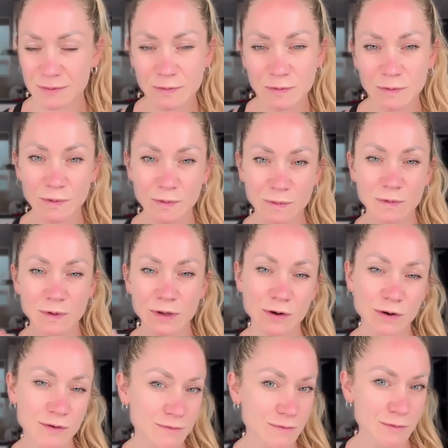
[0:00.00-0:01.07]

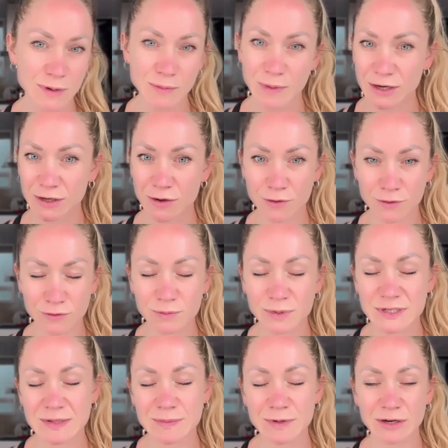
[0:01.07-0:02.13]
we might go through
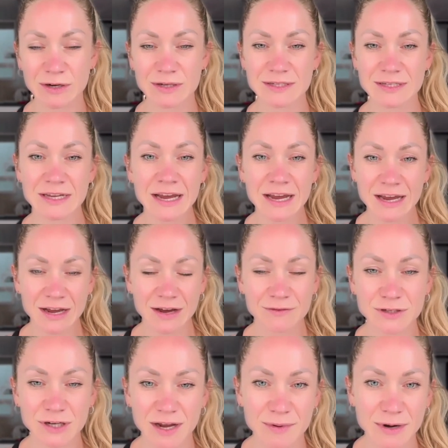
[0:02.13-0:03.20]
busy periods
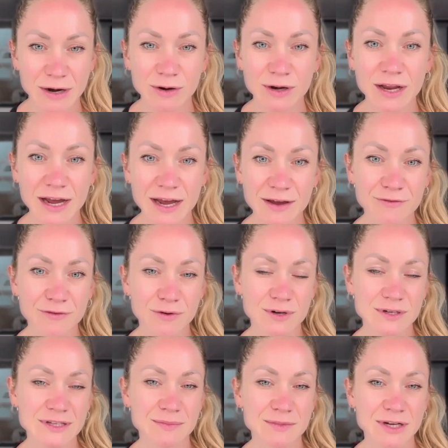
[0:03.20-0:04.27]
of time in our life
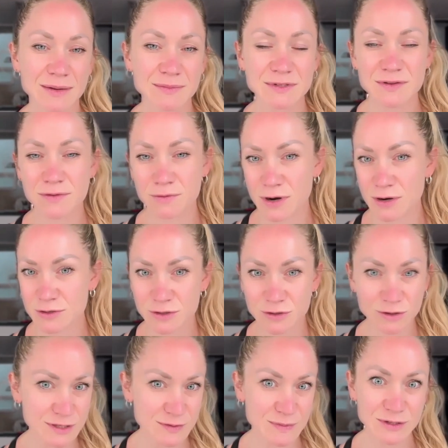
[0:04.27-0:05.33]
or sometimes throughout
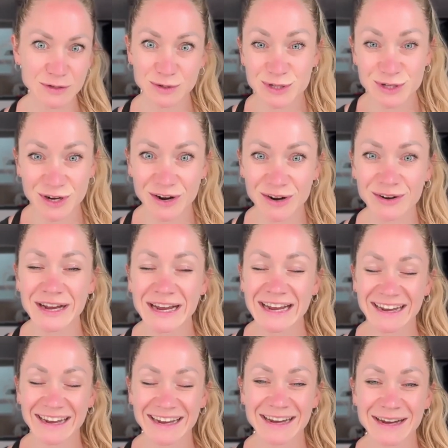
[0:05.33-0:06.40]
Christmas or so
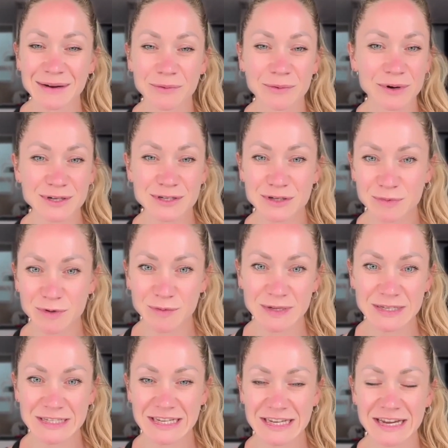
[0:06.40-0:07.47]
we're super
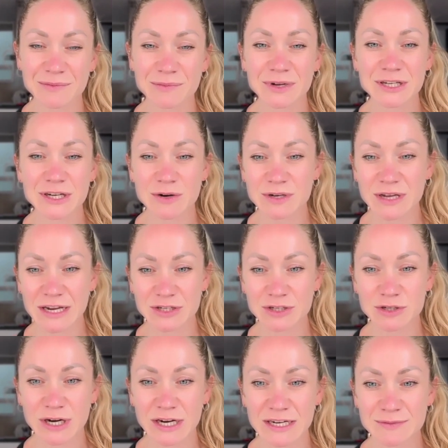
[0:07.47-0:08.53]
busy and we don't get to
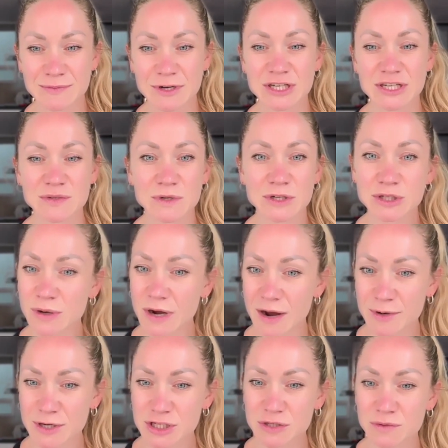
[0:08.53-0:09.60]
train as much as we do. How
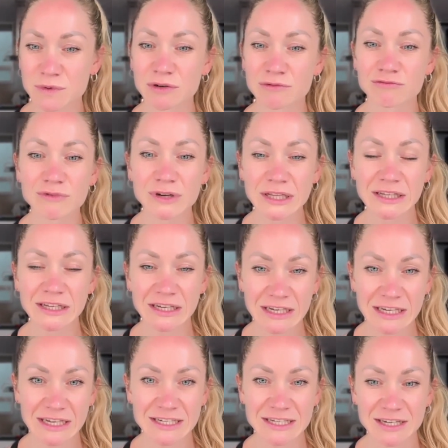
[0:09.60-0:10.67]
much do we really
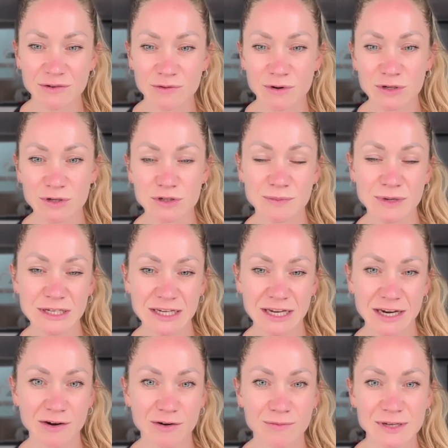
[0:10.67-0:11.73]
need in order to
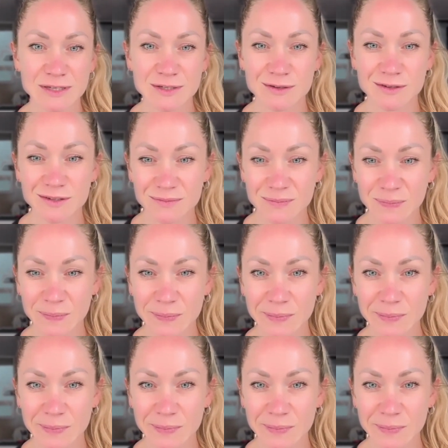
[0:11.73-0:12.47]
maintain our muscle?